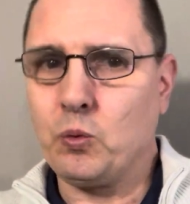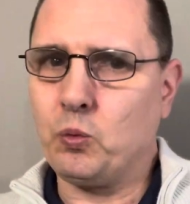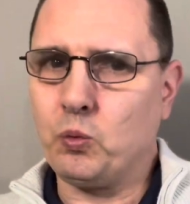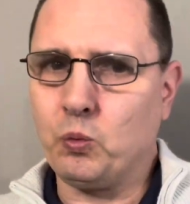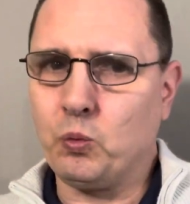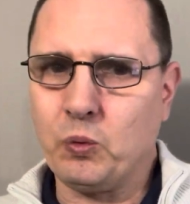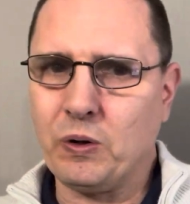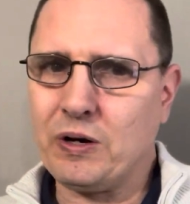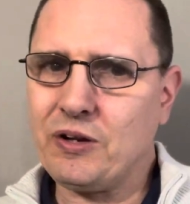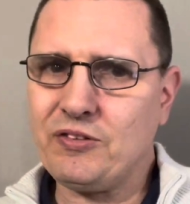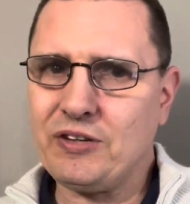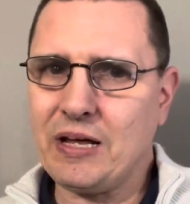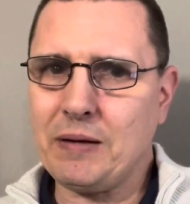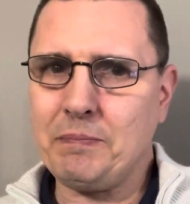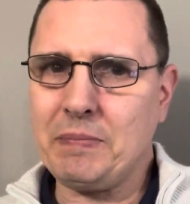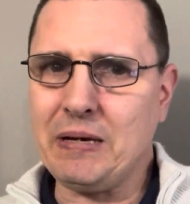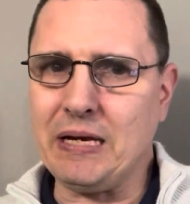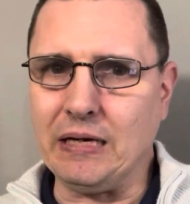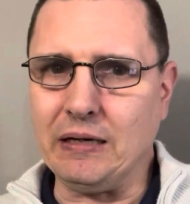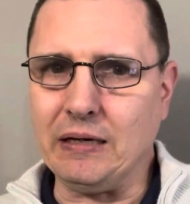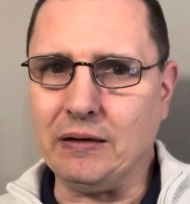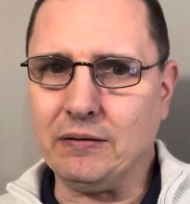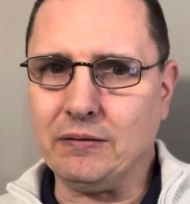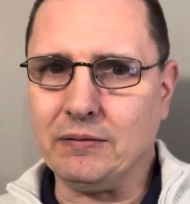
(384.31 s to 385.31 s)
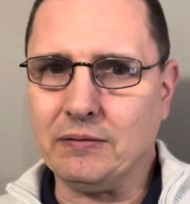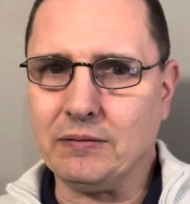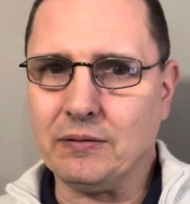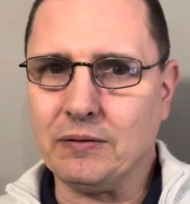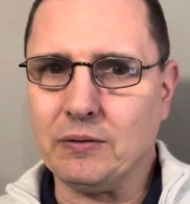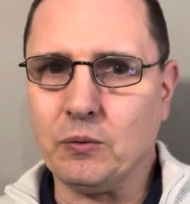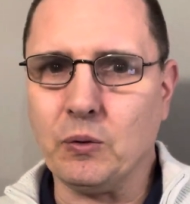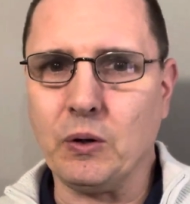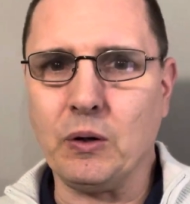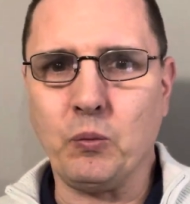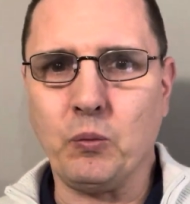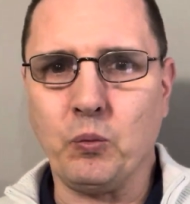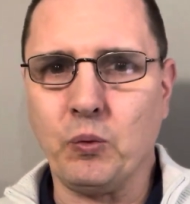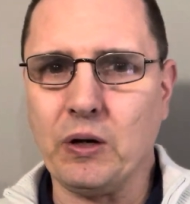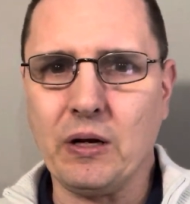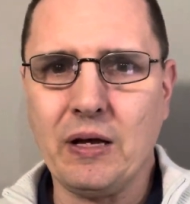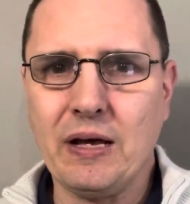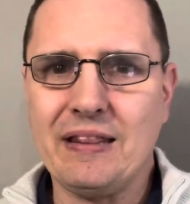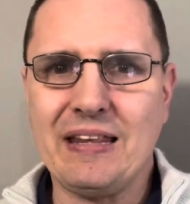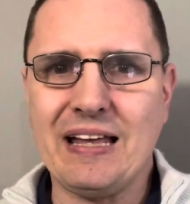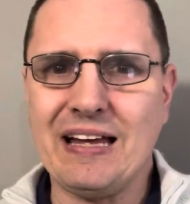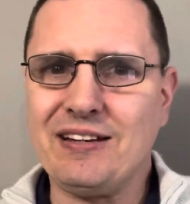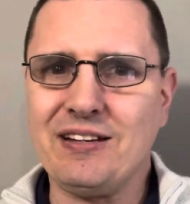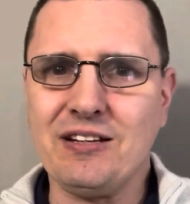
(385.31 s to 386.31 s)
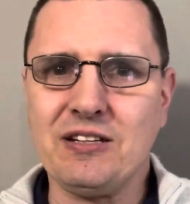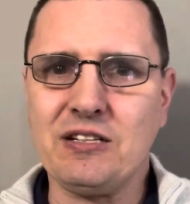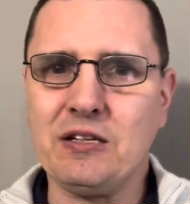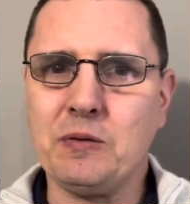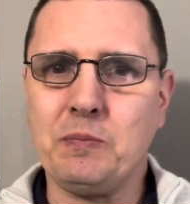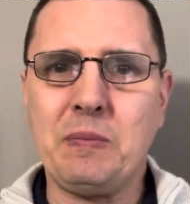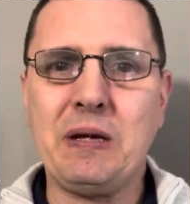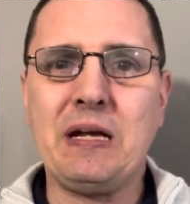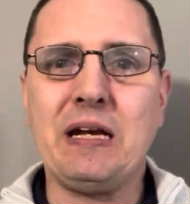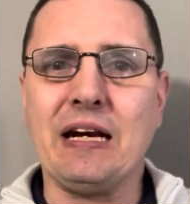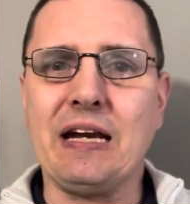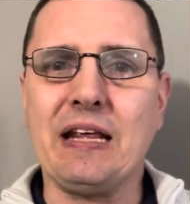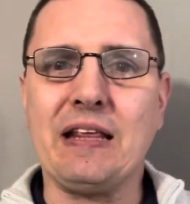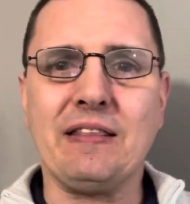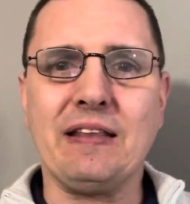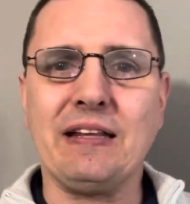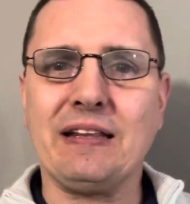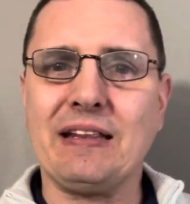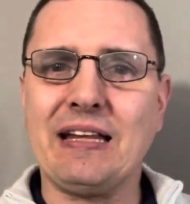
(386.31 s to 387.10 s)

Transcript: What does that mean? That doesn't mean anything.